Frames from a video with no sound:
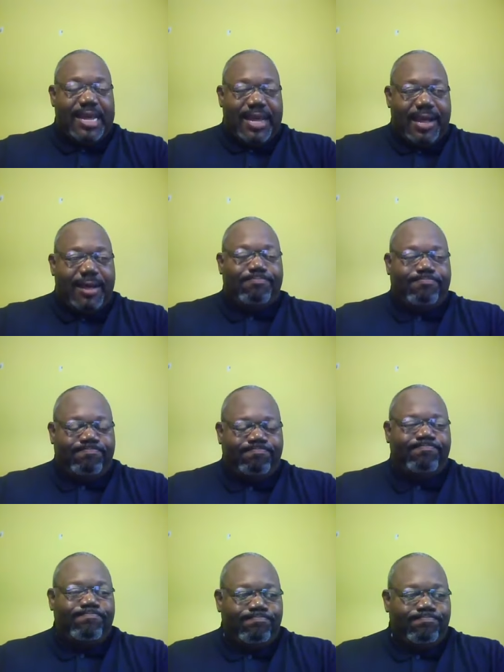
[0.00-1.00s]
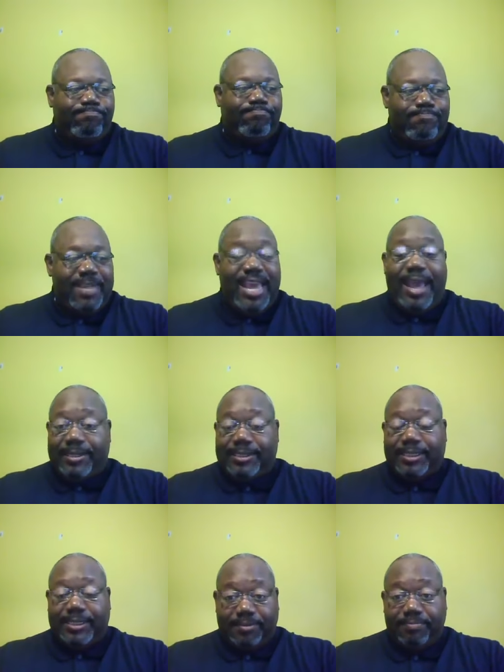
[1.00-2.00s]
Um,
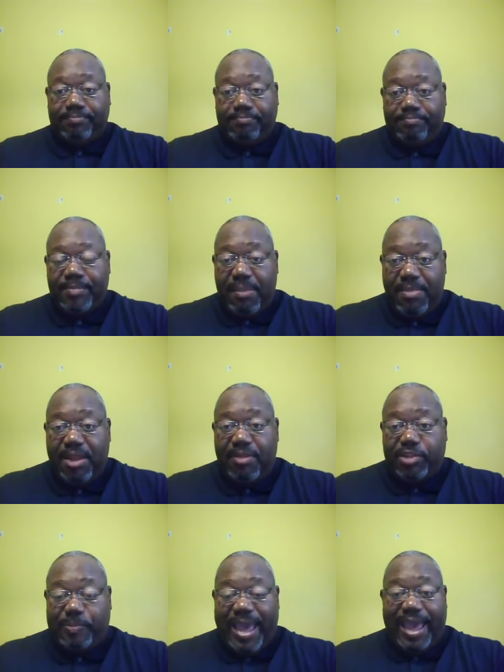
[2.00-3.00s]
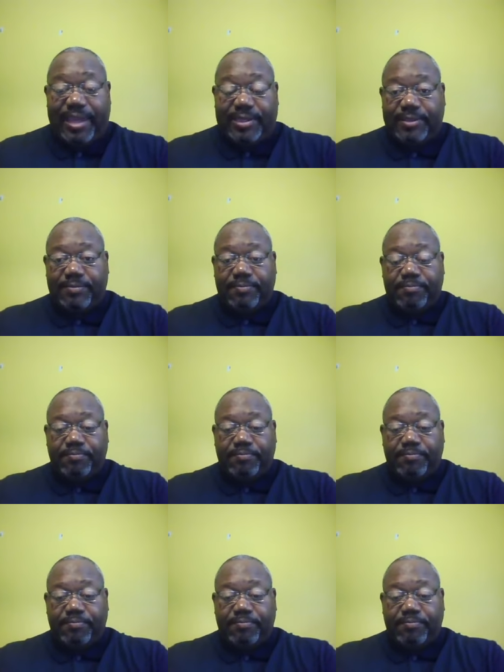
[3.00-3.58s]
yes, in many respects.